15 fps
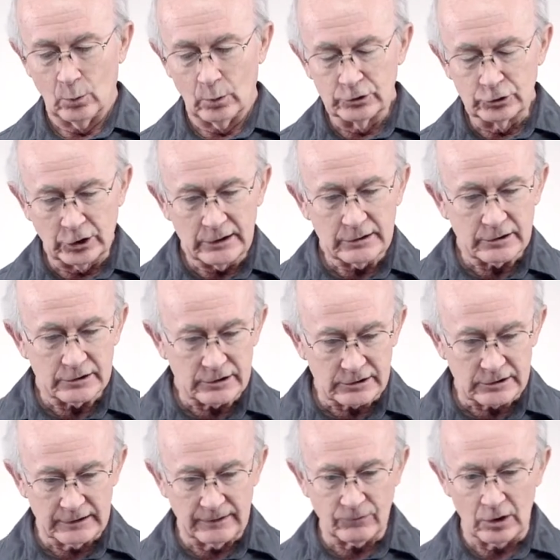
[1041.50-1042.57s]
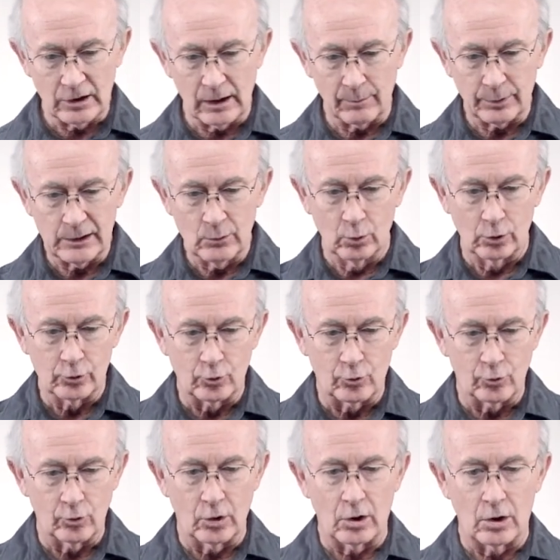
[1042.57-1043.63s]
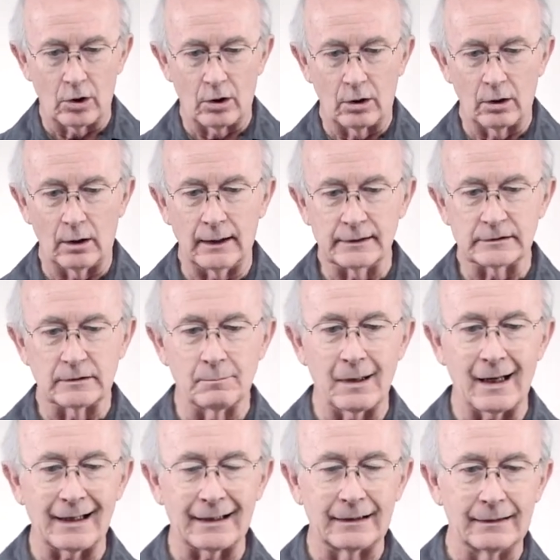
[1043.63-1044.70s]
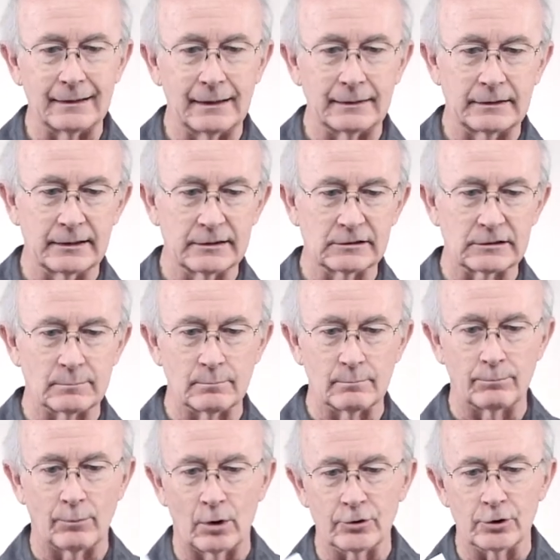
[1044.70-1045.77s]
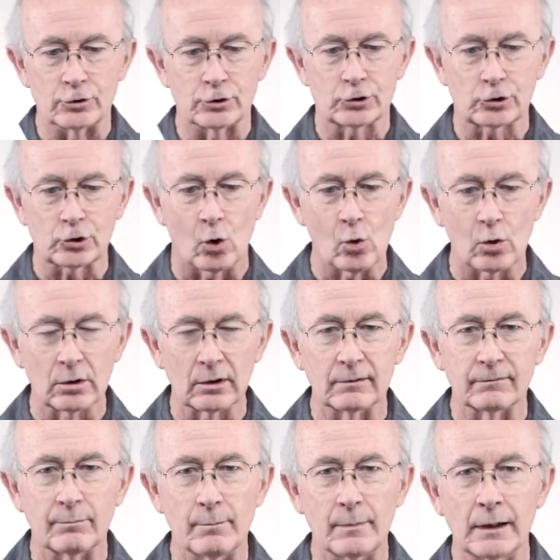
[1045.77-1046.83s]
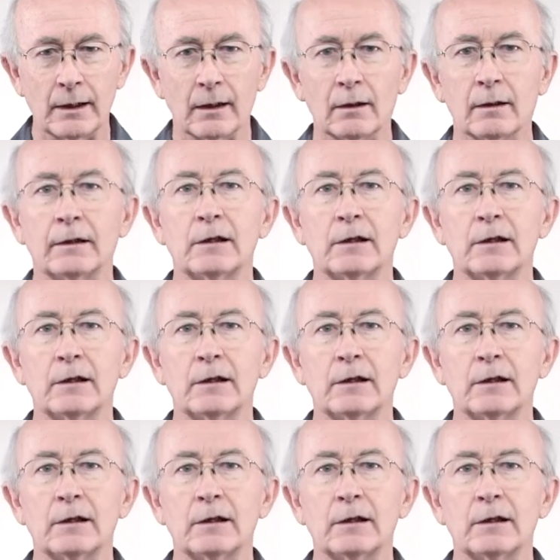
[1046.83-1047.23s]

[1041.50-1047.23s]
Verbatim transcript: When Jesus is lifted up, he will draw as a magnetism on the soul of men.